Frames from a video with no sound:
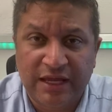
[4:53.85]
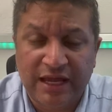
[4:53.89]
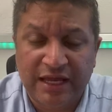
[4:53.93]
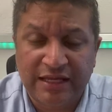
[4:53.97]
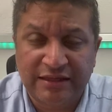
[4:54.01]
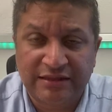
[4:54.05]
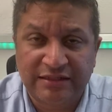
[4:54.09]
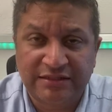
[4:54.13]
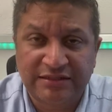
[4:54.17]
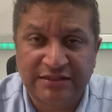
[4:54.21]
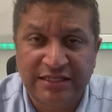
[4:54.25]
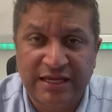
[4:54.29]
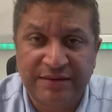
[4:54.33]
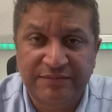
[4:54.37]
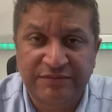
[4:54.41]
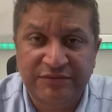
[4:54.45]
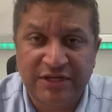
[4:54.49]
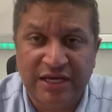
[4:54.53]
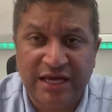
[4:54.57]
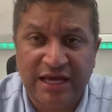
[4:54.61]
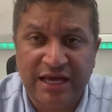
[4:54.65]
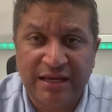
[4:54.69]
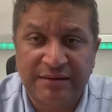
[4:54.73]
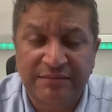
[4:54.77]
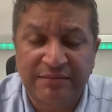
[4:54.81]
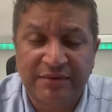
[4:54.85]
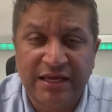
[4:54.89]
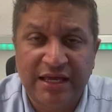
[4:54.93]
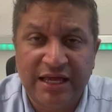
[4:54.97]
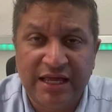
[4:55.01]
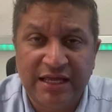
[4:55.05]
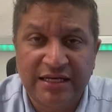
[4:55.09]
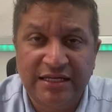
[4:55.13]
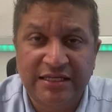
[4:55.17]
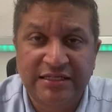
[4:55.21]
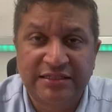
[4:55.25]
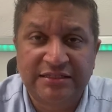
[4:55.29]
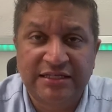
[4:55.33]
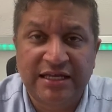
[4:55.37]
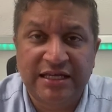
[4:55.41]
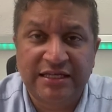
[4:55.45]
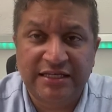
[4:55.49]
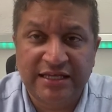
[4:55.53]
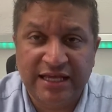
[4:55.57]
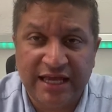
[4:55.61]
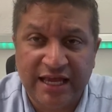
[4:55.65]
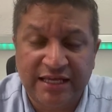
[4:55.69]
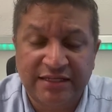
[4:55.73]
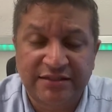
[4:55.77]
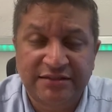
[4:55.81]
at the same time? And he said
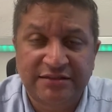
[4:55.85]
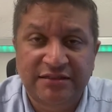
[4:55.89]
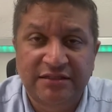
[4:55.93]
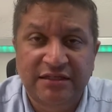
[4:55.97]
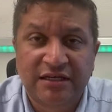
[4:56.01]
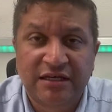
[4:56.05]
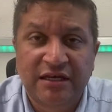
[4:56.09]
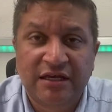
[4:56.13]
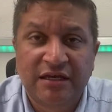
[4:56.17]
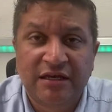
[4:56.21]
yes.